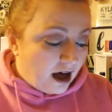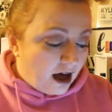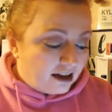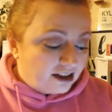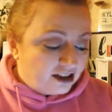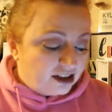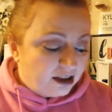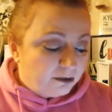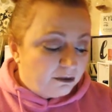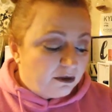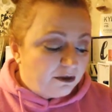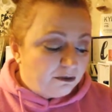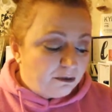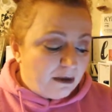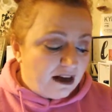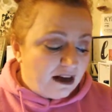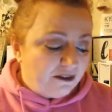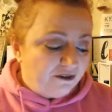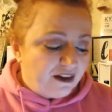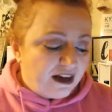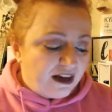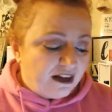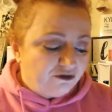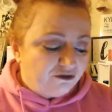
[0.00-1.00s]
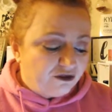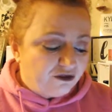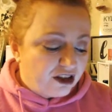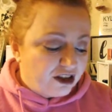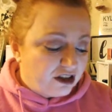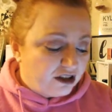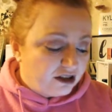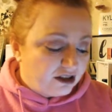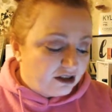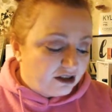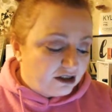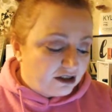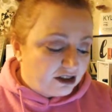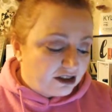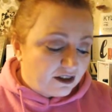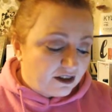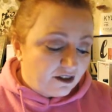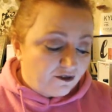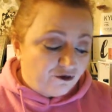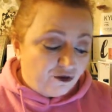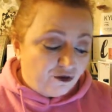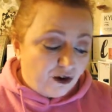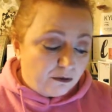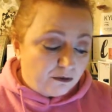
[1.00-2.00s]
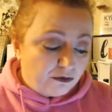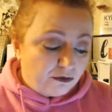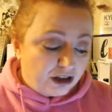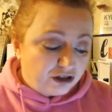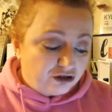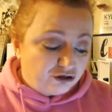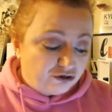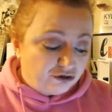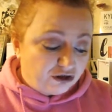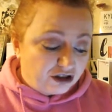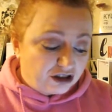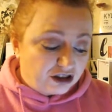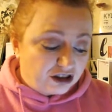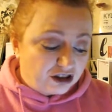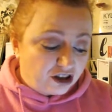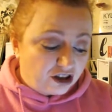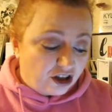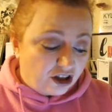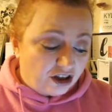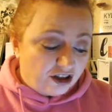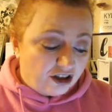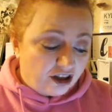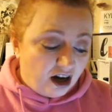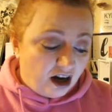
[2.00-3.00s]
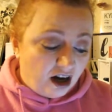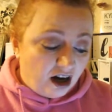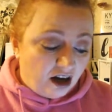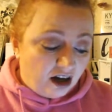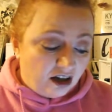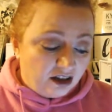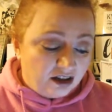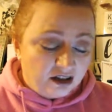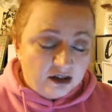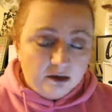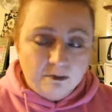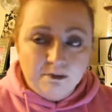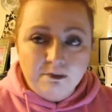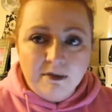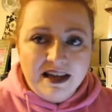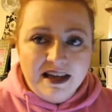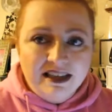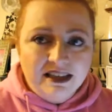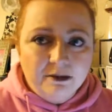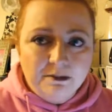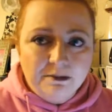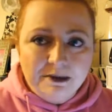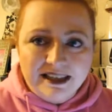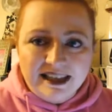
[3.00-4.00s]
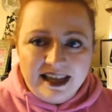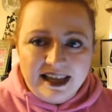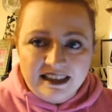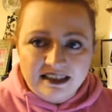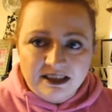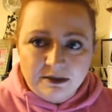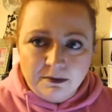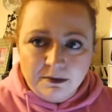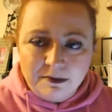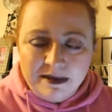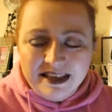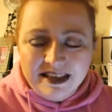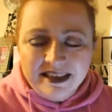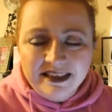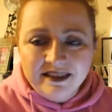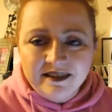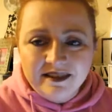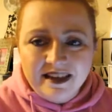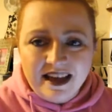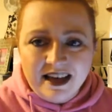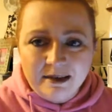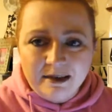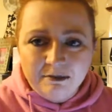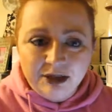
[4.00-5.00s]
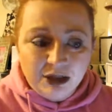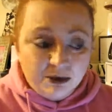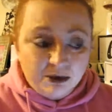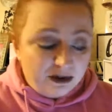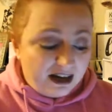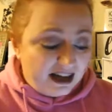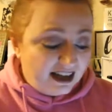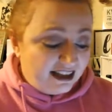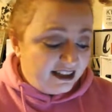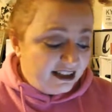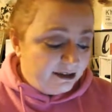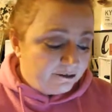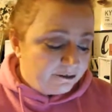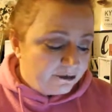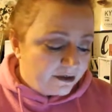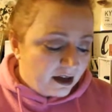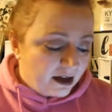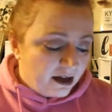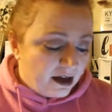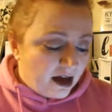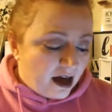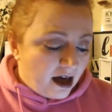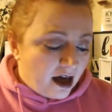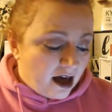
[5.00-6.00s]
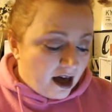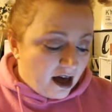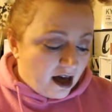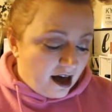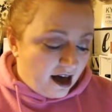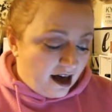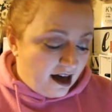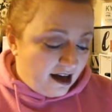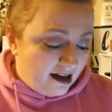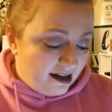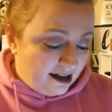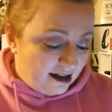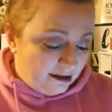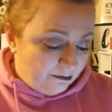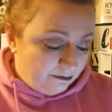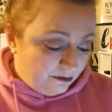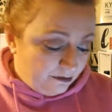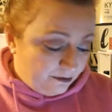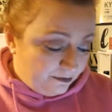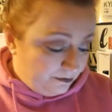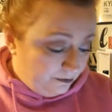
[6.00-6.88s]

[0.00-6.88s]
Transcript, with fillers: Some of my favourites from the drugstore are Makeup Academy, MUA, um,